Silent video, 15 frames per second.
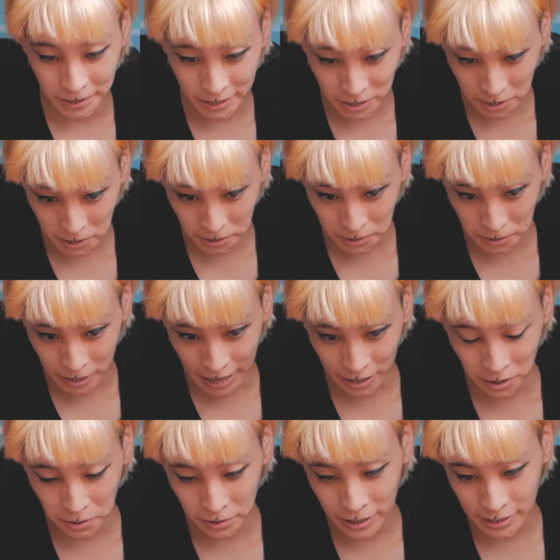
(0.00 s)
So I
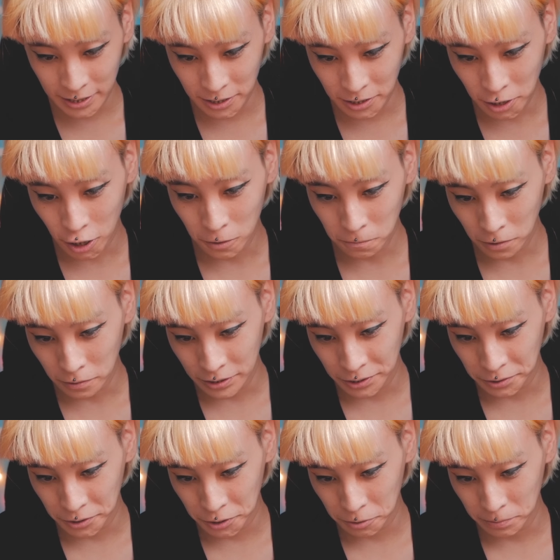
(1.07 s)
thought that this combo was
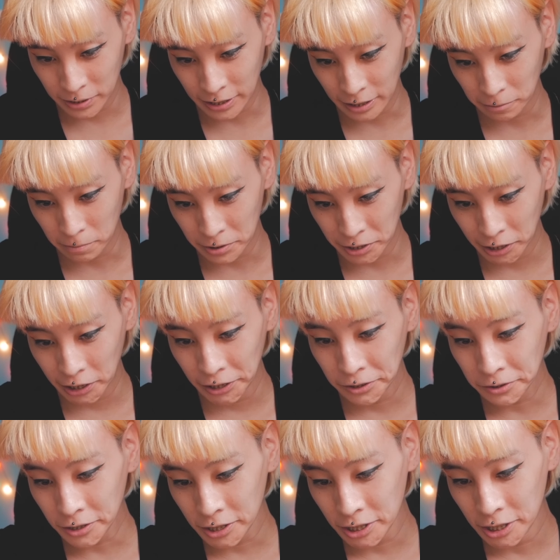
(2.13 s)
going to be like very
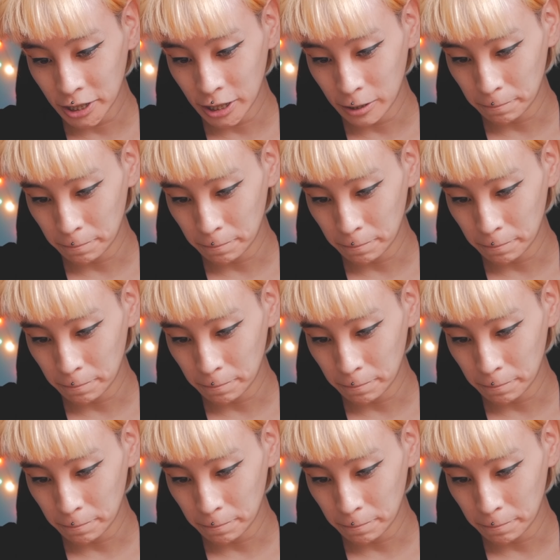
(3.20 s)
cute